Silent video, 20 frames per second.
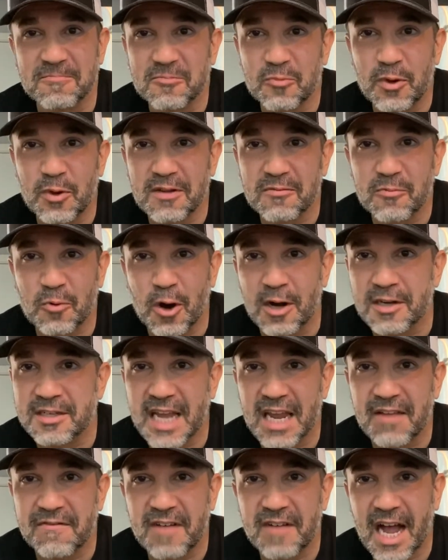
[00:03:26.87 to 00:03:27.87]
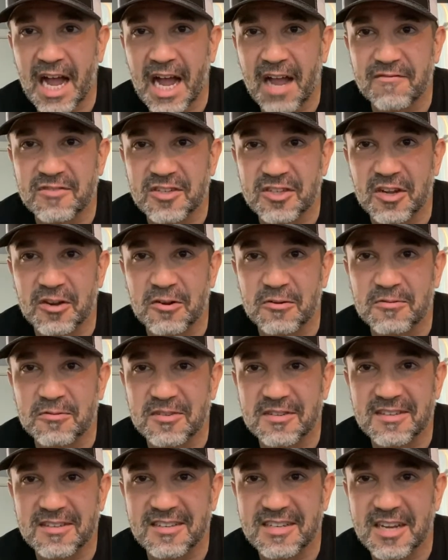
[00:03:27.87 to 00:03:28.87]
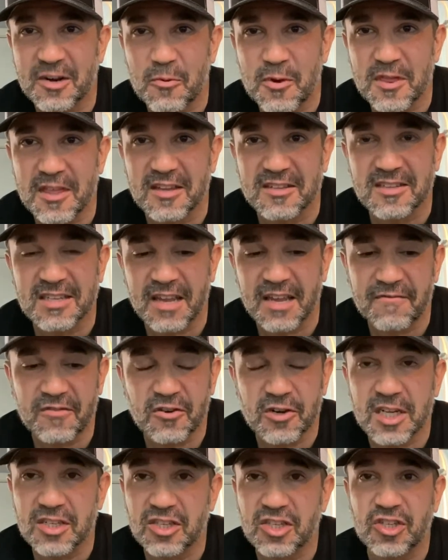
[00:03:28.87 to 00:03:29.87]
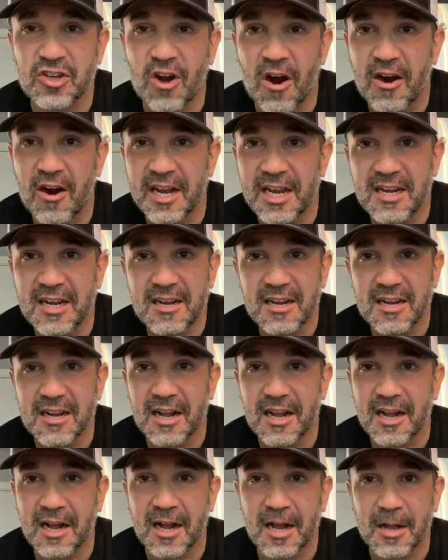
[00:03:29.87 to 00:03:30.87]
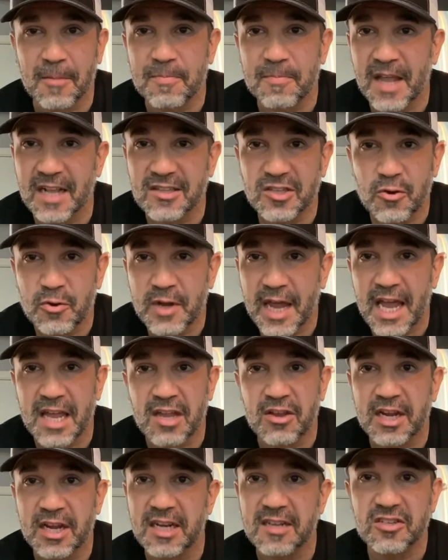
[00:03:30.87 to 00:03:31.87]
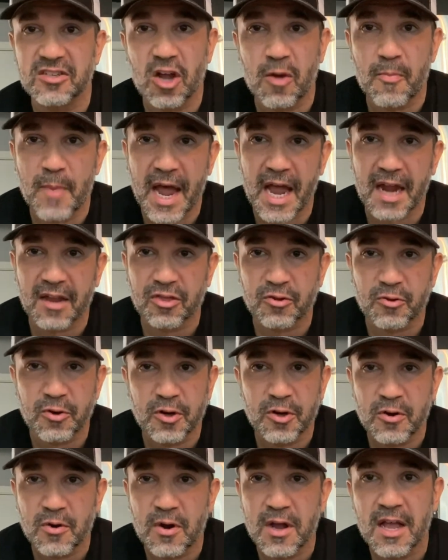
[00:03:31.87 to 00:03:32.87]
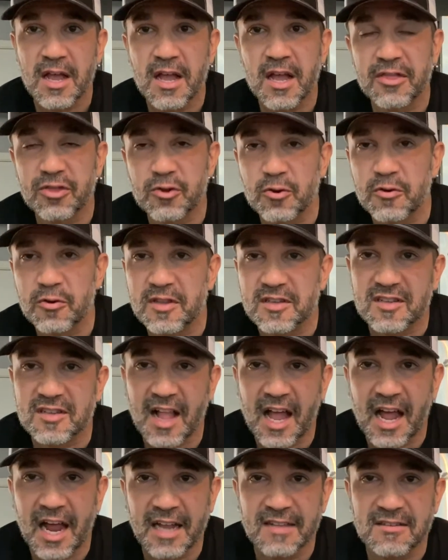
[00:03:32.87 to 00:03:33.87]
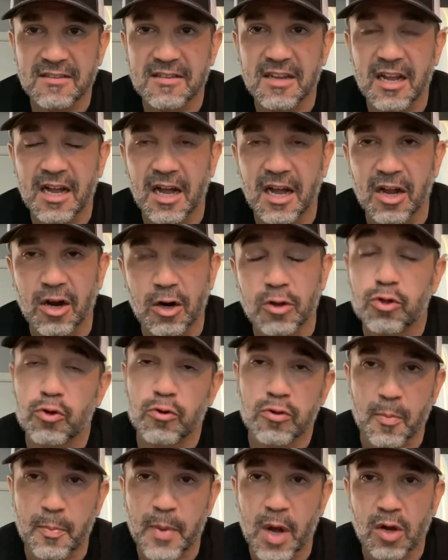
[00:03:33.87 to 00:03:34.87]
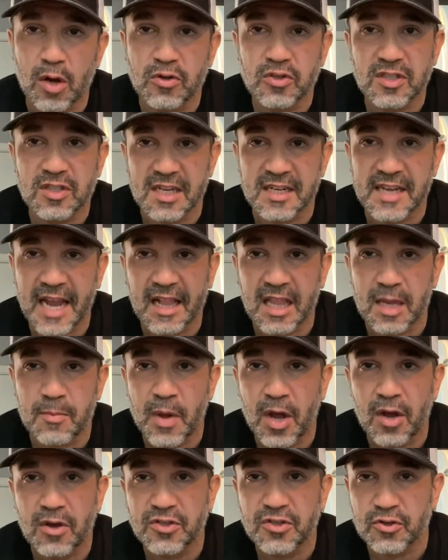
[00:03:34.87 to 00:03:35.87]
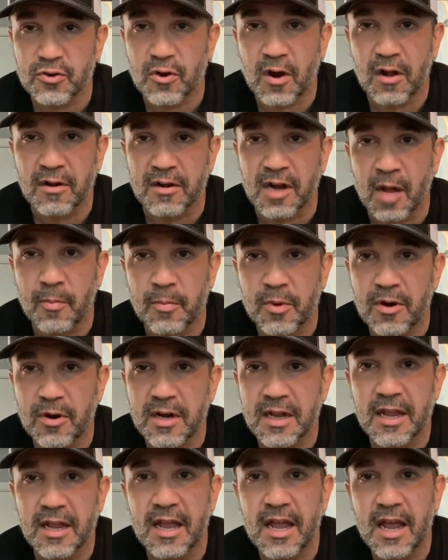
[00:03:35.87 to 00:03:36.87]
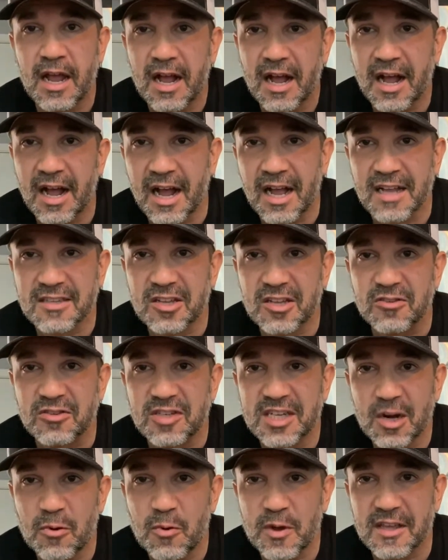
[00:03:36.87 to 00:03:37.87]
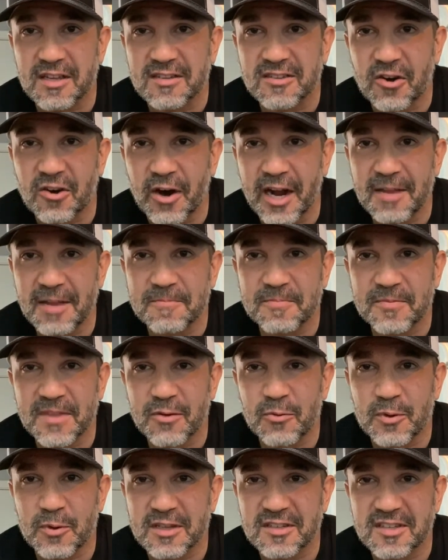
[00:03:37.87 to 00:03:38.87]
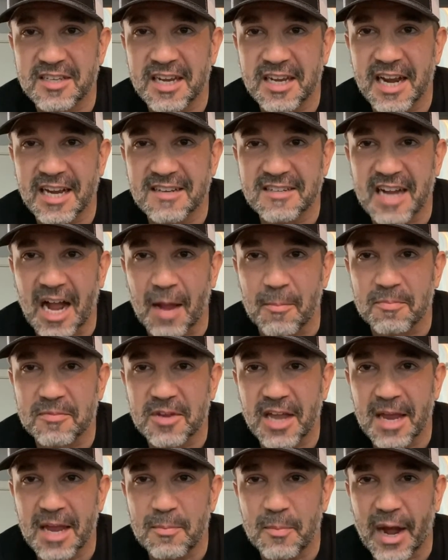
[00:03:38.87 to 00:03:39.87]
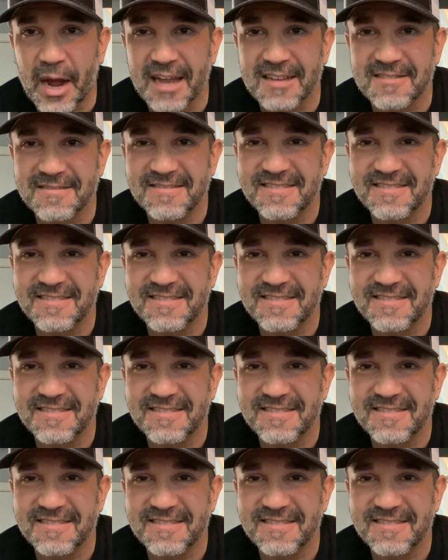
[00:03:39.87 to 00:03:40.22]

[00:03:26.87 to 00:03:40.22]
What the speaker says: we're on day 5, so stick with us. If you're just starting, that's okay. You can just go back through the slides or through the post, the daily posts are all numbered. So stick with us, all right? We'll see you next time. Okay, bye.